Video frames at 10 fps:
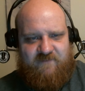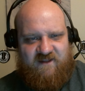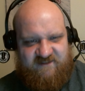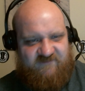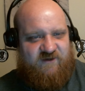
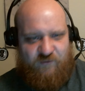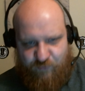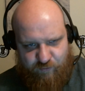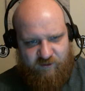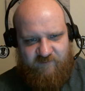Because if
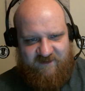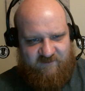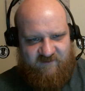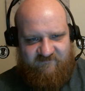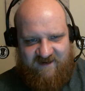Cthulhu had been
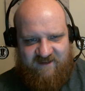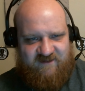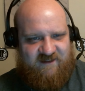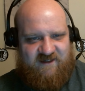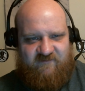on the
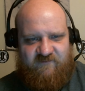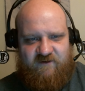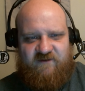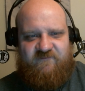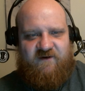ballot, I'd have
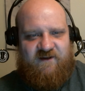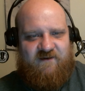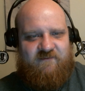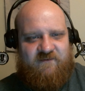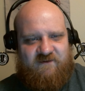voted for
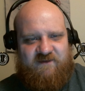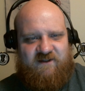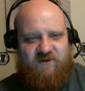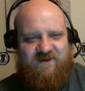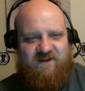him. I'd been a
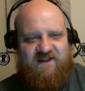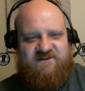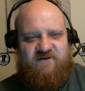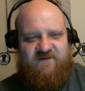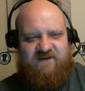little bit
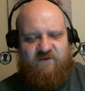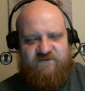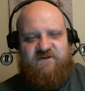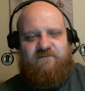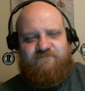lesser of
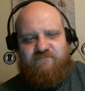evils.